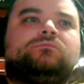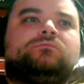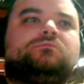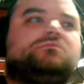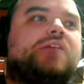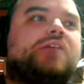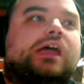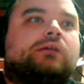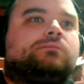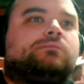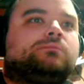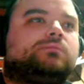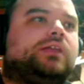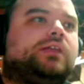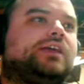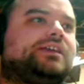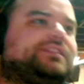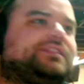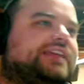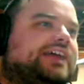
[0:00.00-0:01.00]
Yeah,
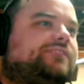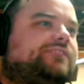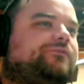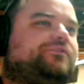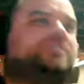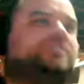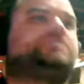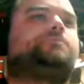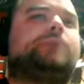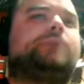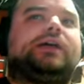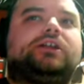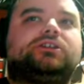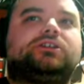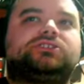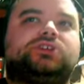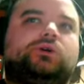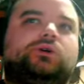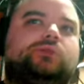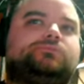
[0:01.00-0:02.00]
like that fits better.
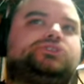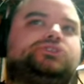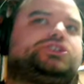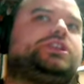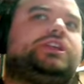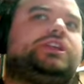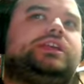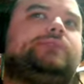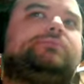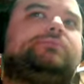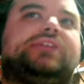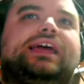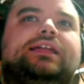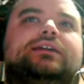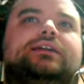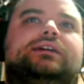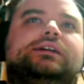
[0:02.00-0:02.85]
So I'm just going to keep that.